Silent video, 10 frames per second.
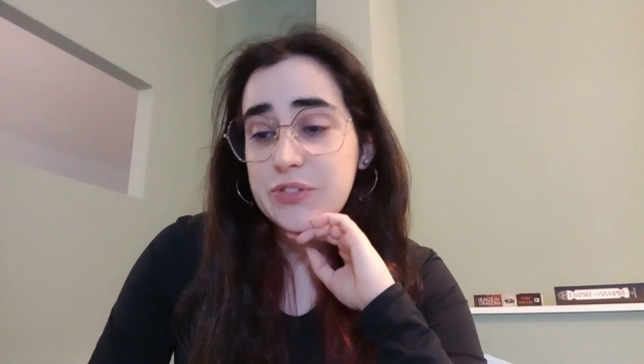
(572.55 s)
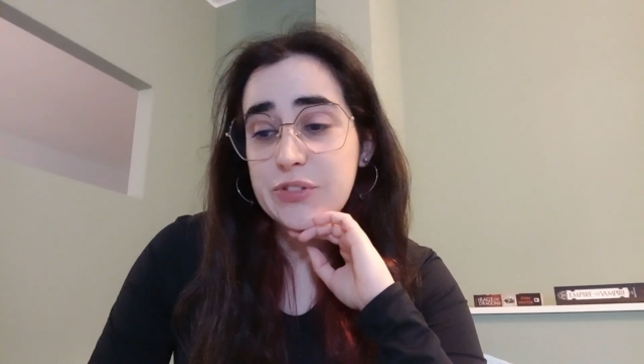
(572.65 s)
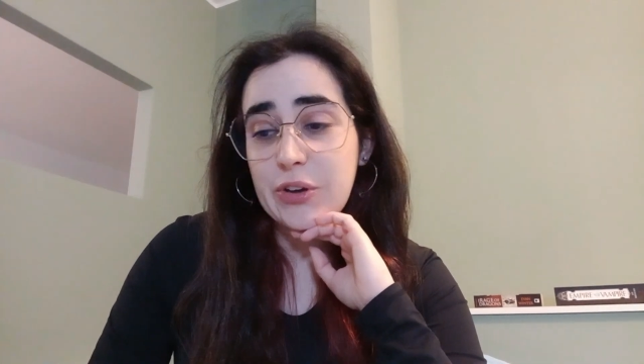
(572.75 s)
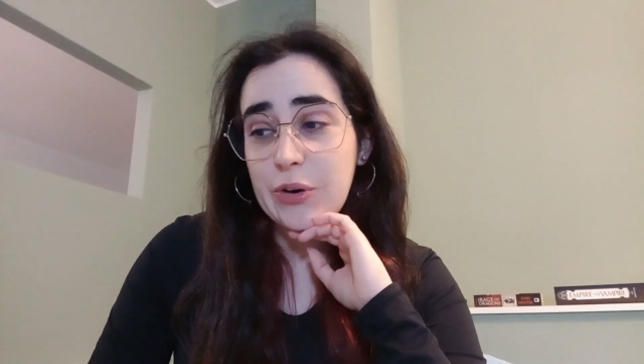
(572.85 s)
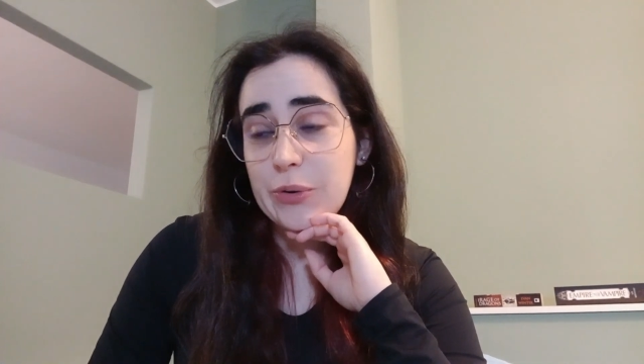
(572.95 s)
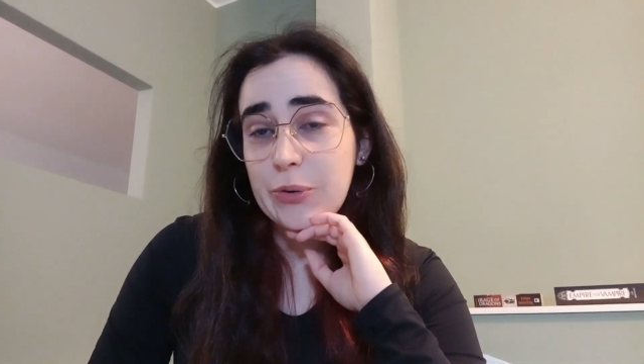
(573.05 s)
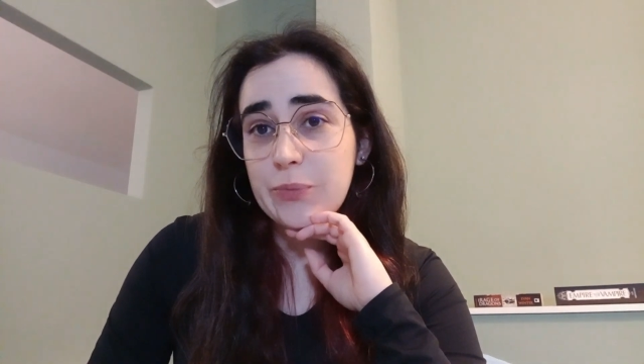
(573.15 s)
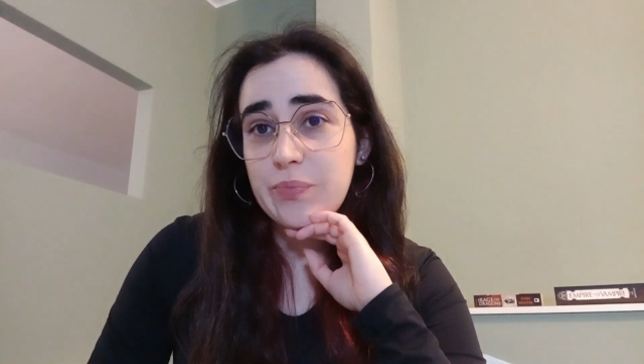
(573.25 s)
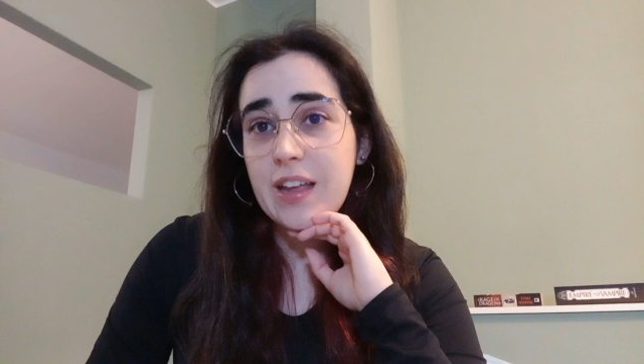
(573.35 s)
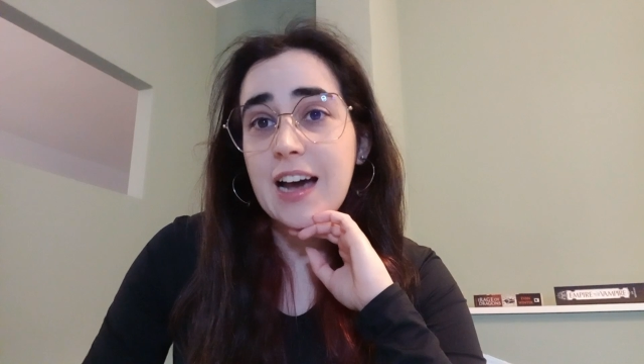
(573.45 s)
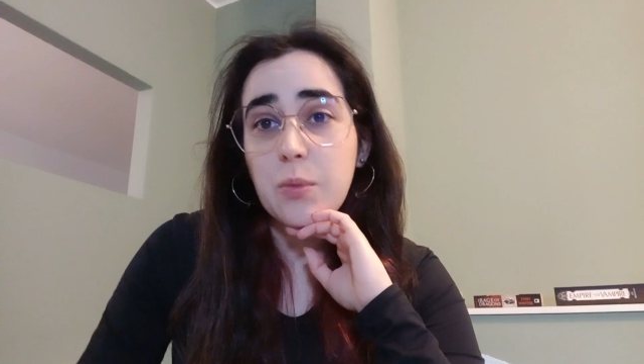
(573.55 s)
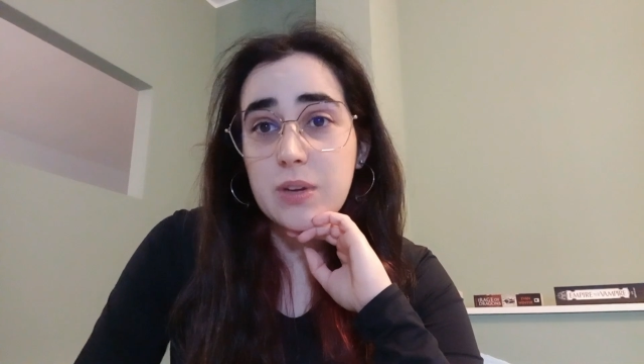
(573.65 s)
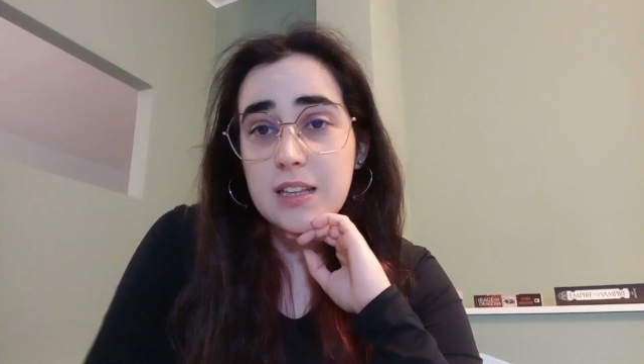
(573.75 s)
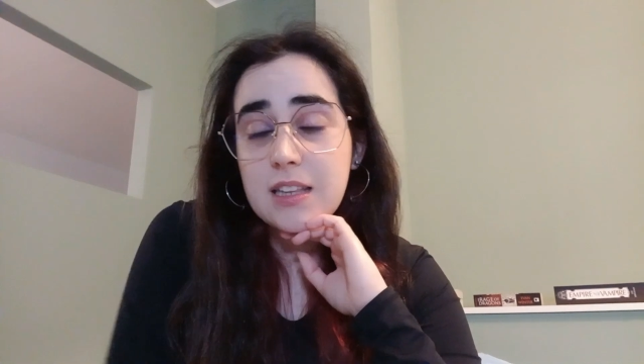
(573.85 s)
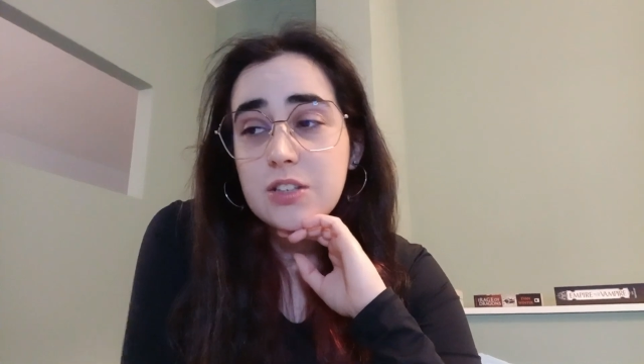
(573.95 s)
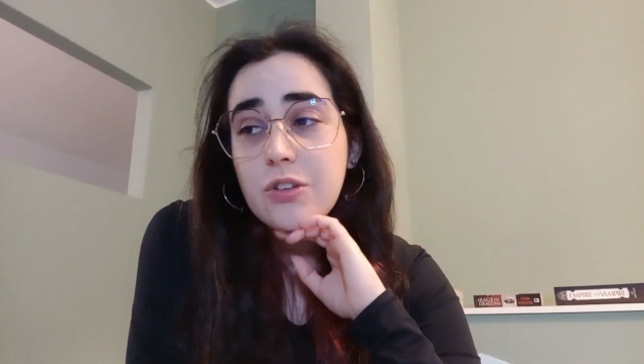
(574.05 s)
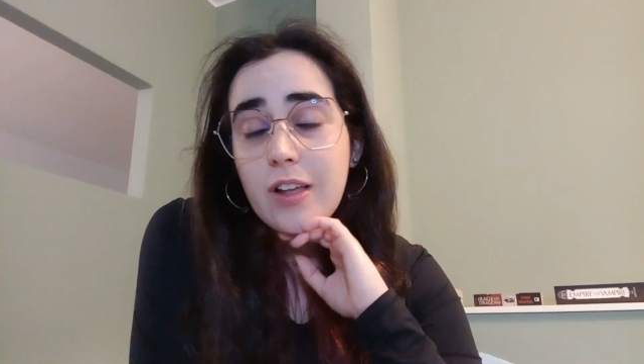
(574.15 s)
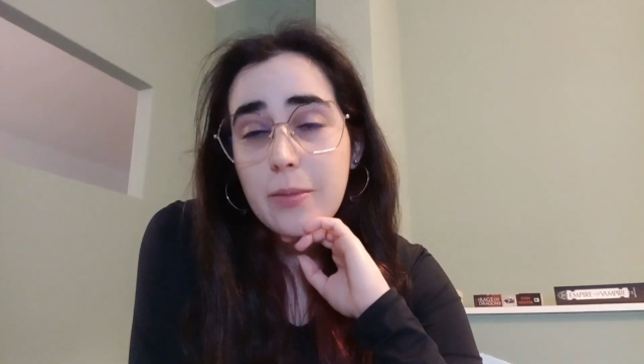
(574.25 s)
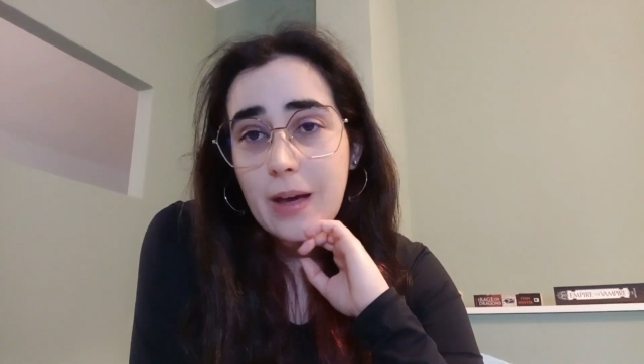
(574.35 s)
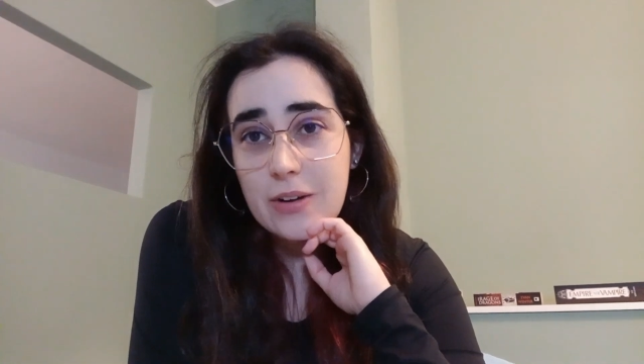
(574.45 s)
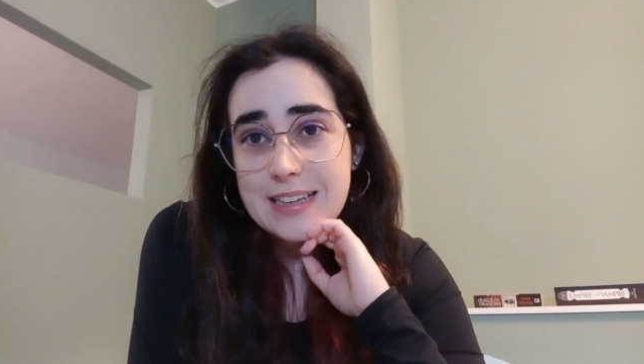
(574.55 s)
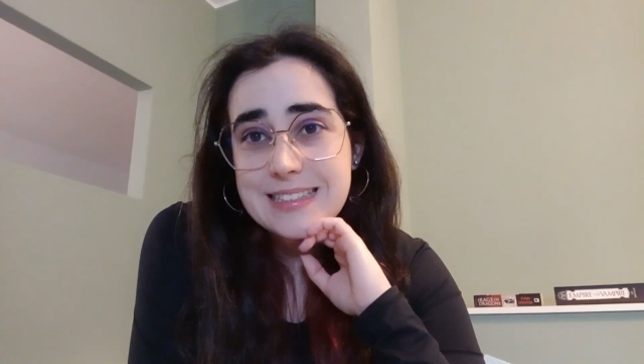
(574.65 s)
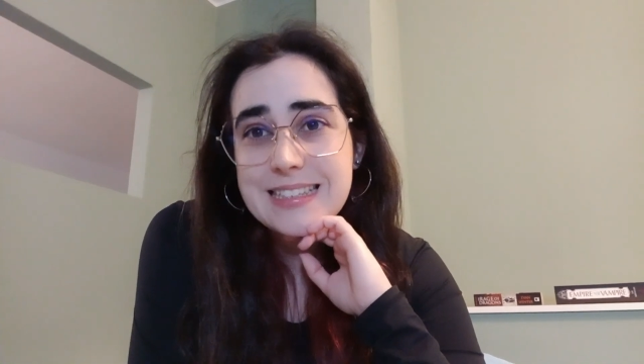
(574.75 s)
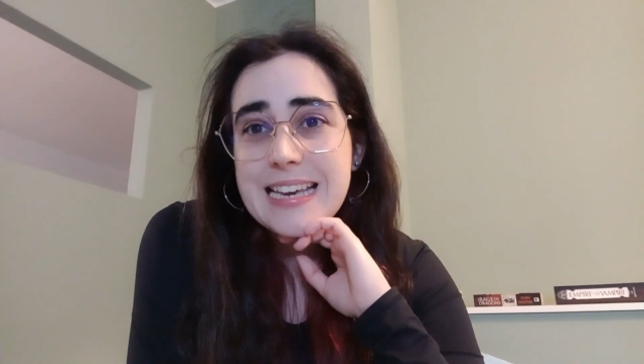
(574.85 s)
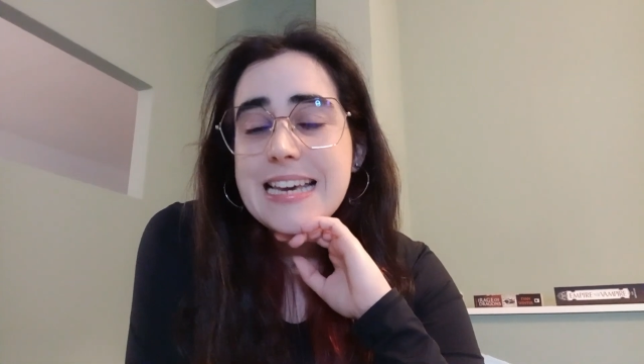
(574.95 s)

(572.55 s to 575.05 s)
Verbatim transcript: So I will talk about it